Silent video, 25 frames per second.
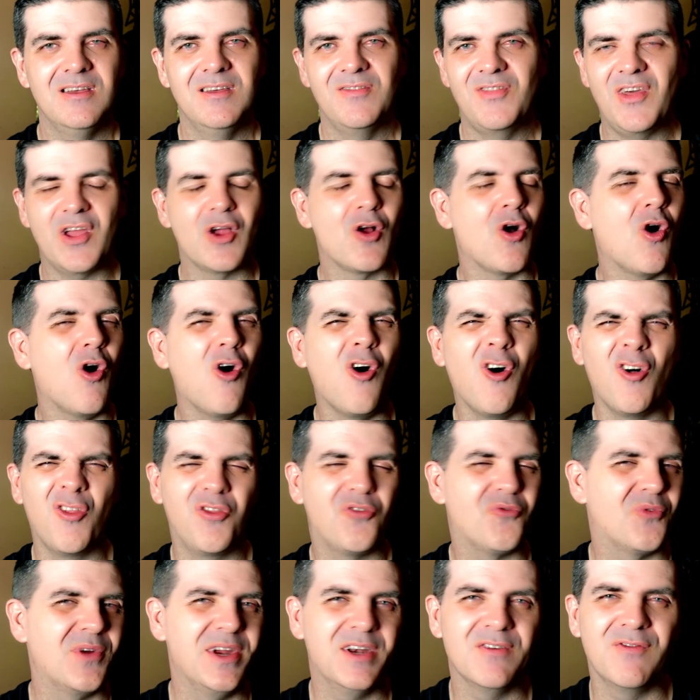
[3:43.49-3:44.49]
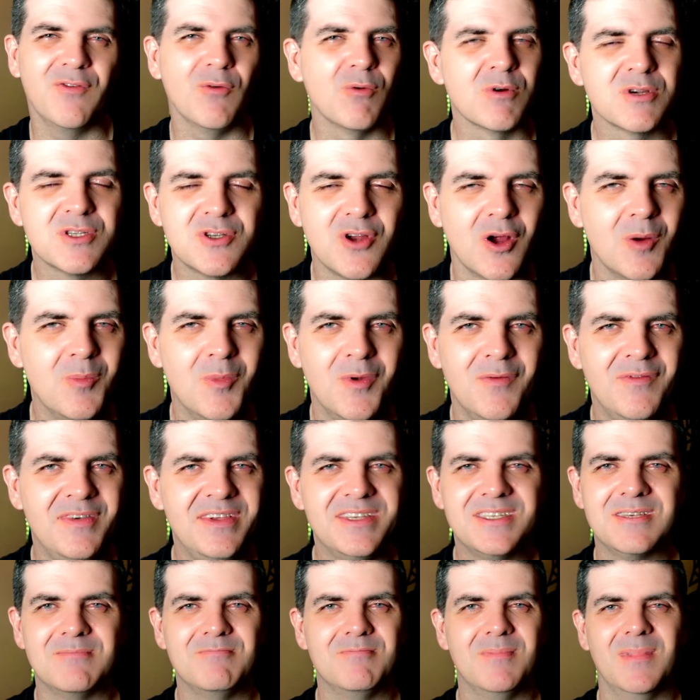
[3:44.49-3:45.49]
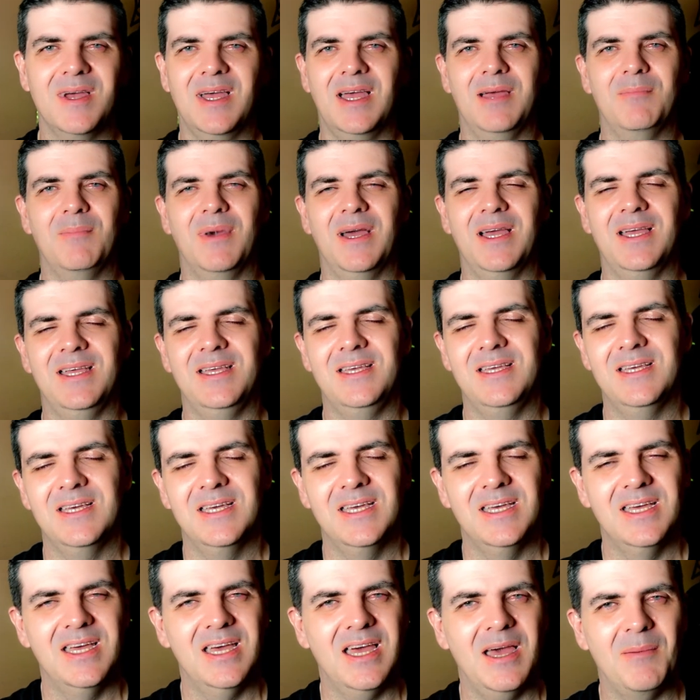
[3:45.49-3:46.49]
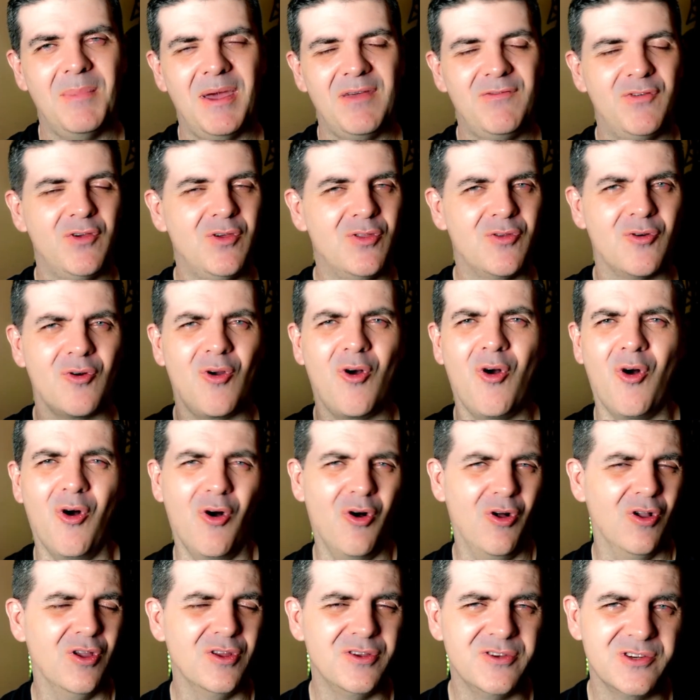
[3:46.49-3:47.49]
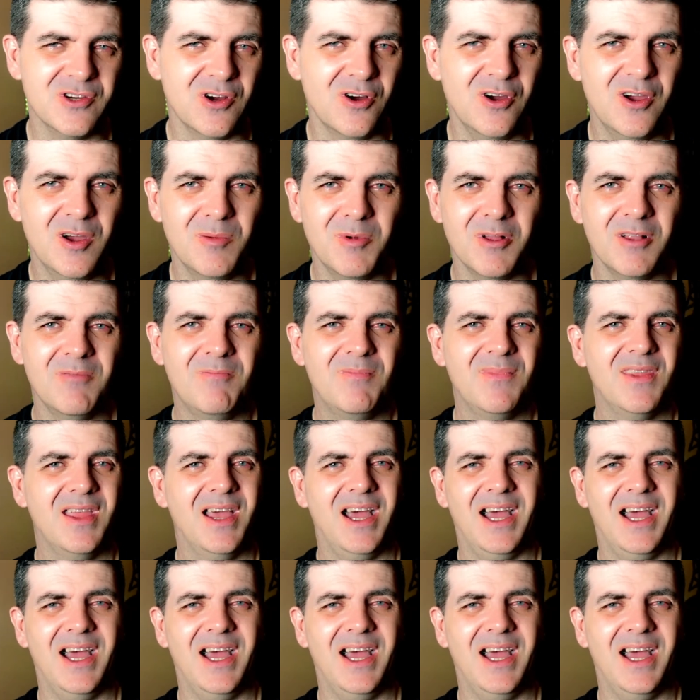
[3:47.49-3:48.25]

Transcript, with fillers: They're all three to four star movies in my, in my, in my view. They're all enjoyable.